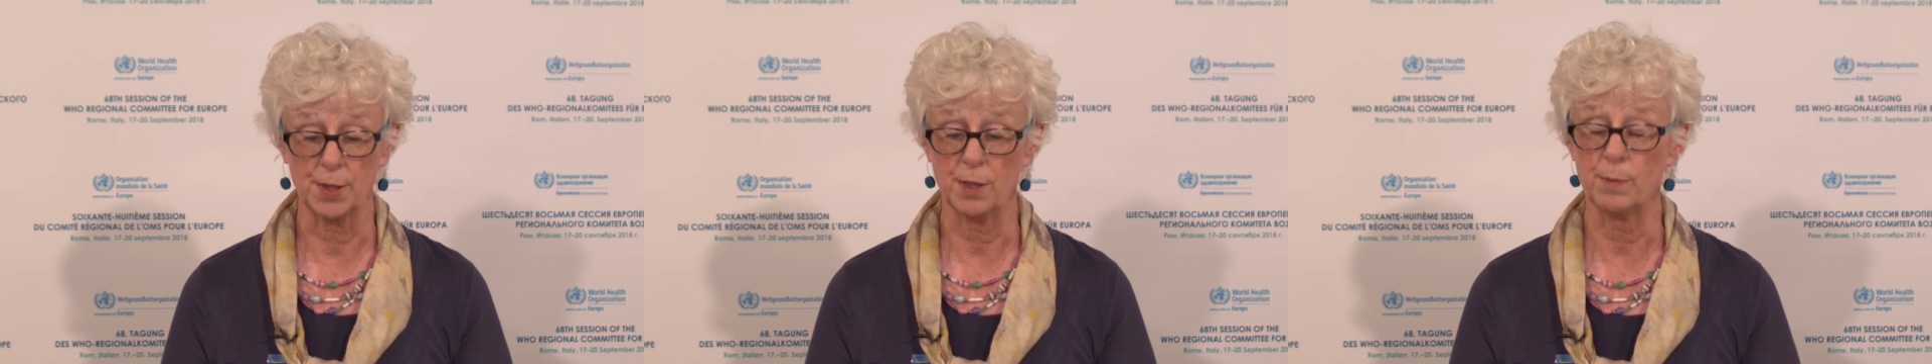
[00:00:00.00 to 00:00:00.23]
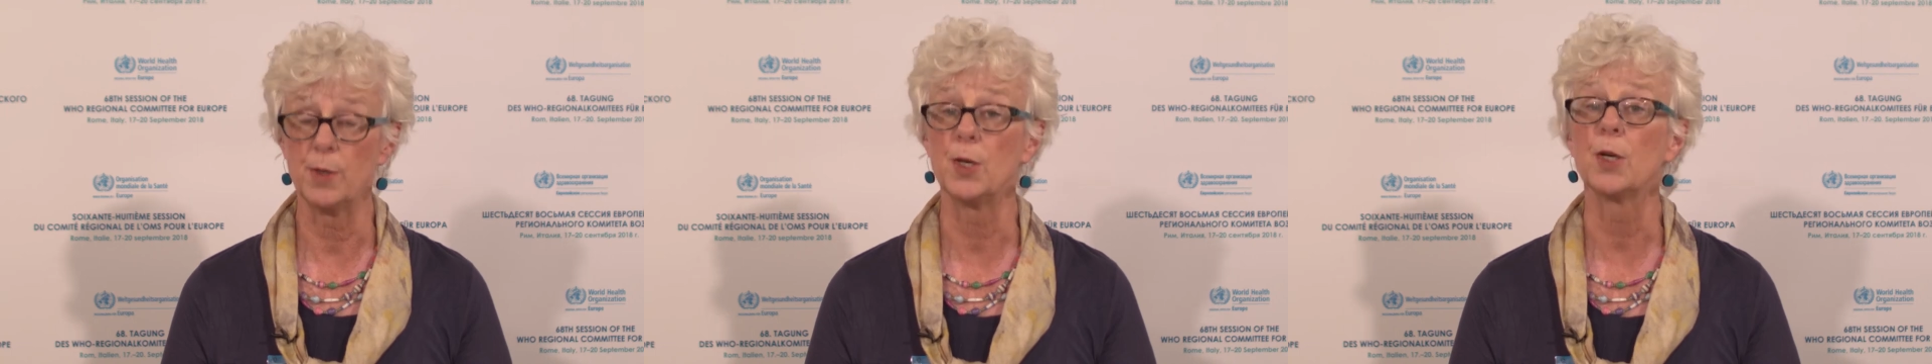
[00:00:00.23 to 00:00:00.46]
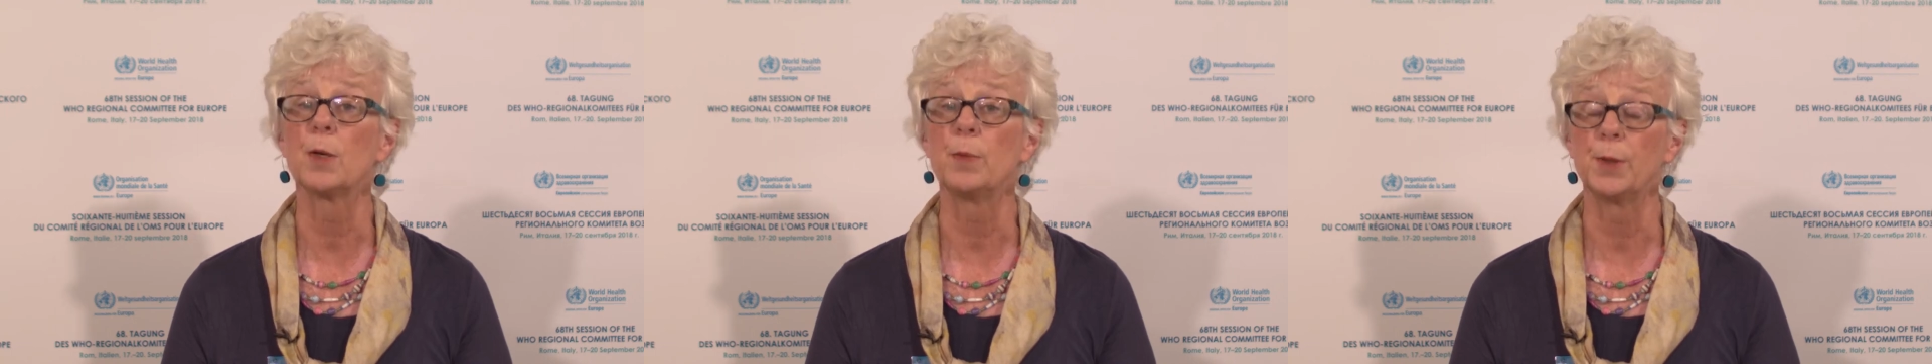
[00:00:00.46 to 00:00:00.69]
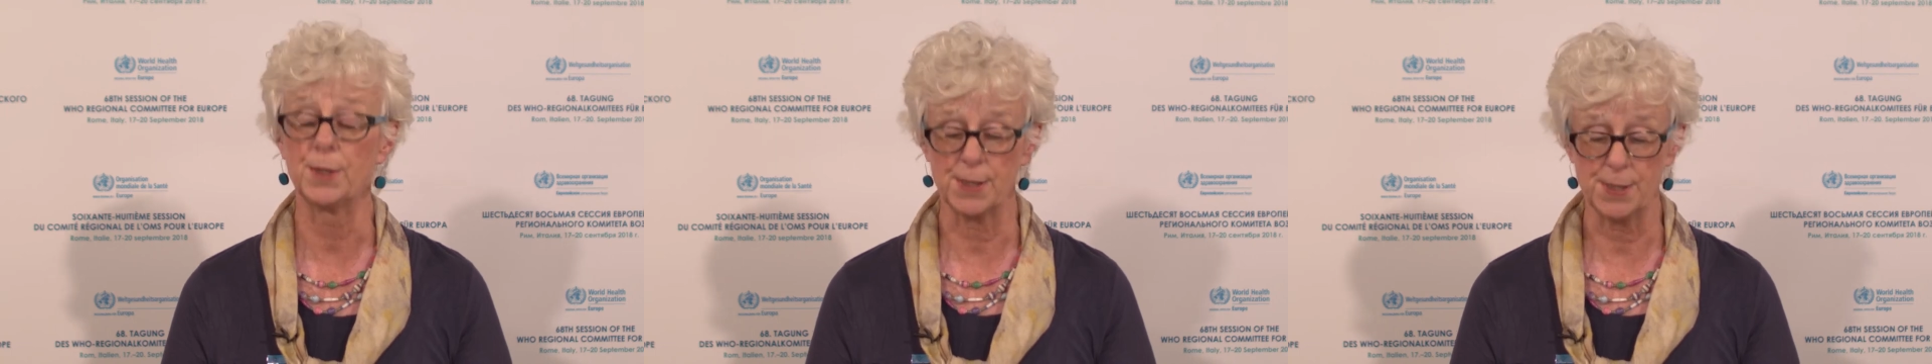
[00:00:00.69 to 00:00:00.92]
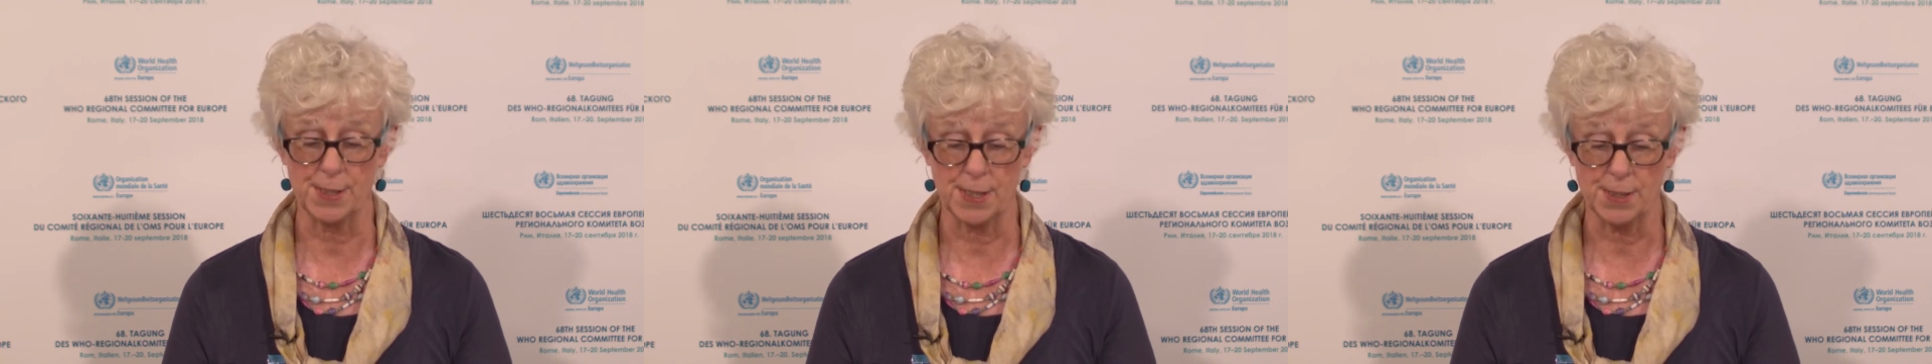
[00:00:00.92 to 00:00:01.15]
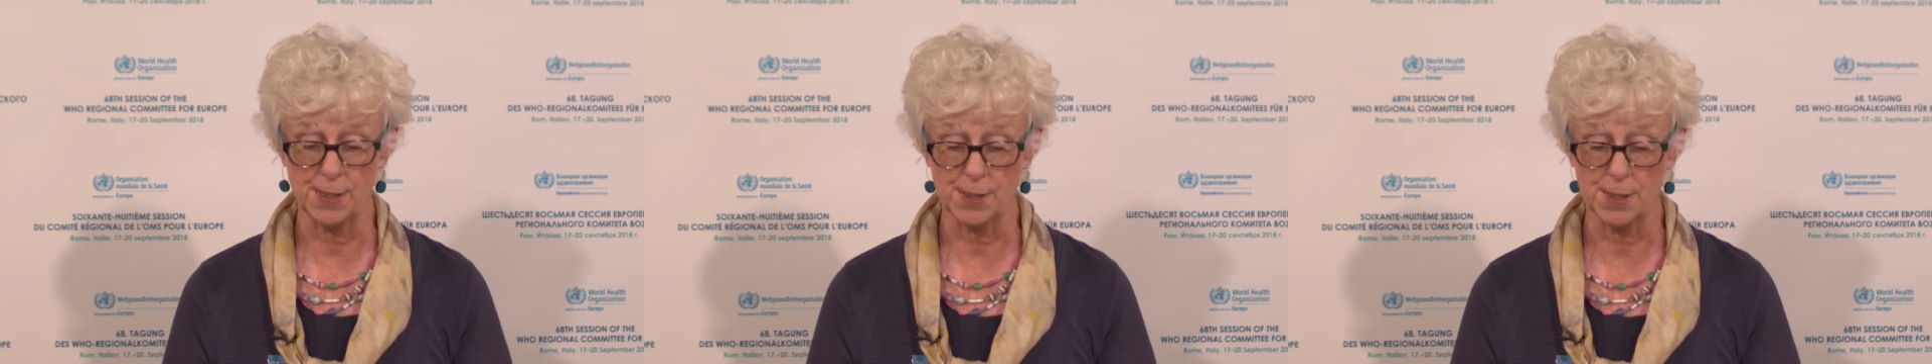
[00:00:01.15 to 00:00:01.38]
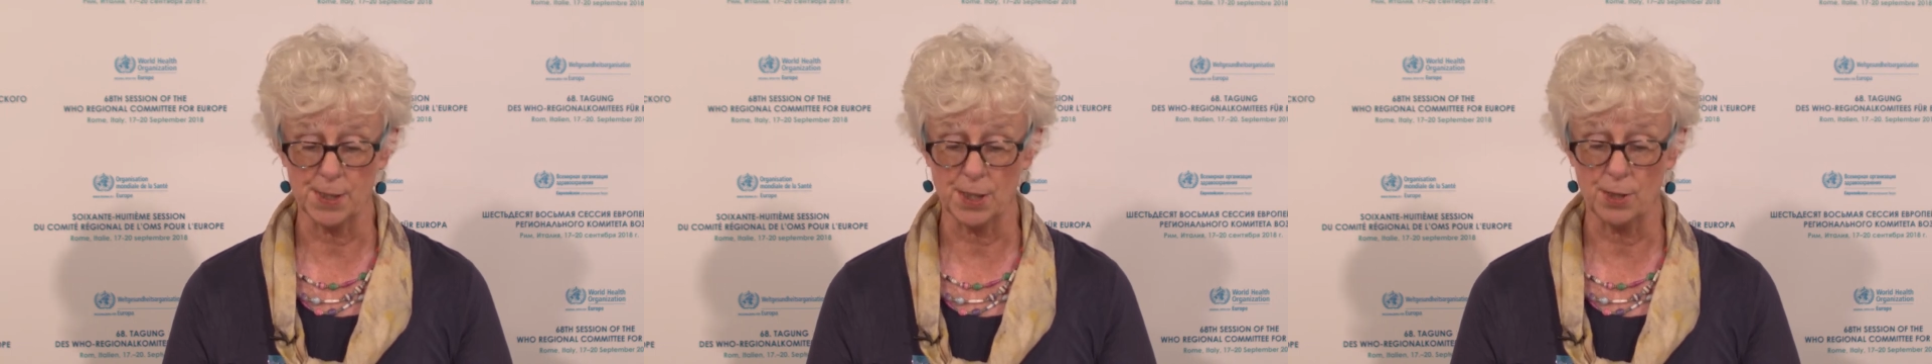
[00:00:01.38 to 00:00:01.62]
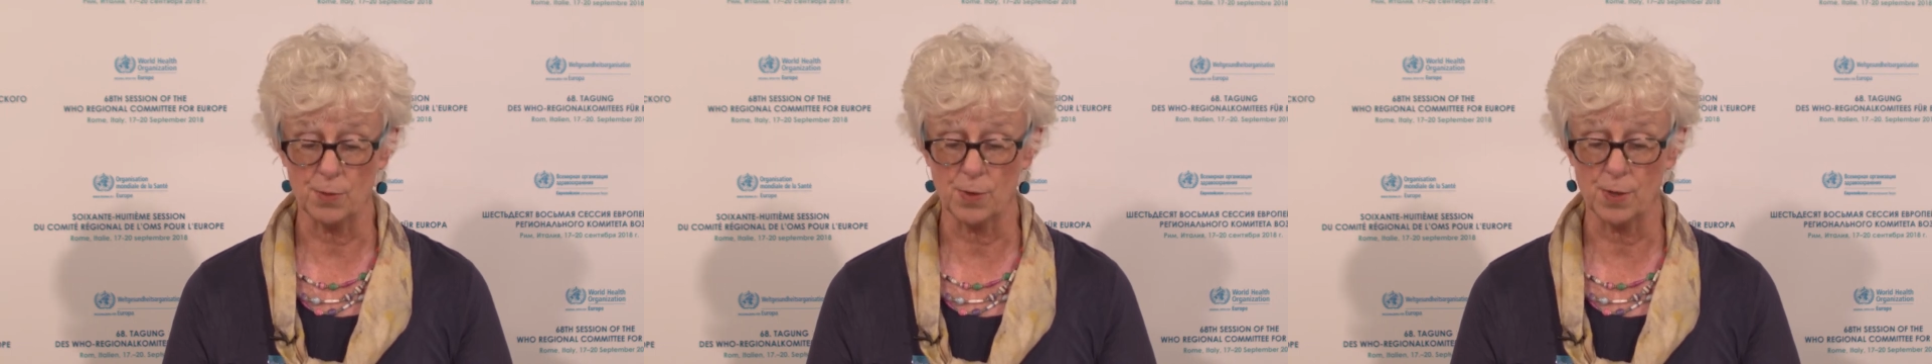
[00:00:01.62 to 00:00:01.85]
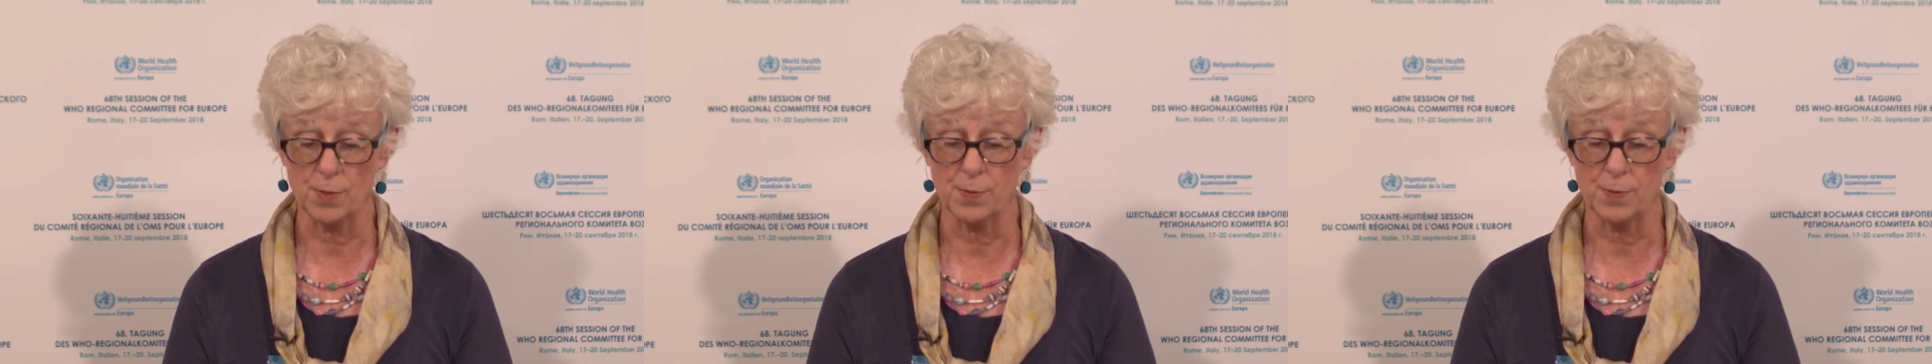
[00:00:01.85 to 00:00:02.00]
communicable diseases in the Euro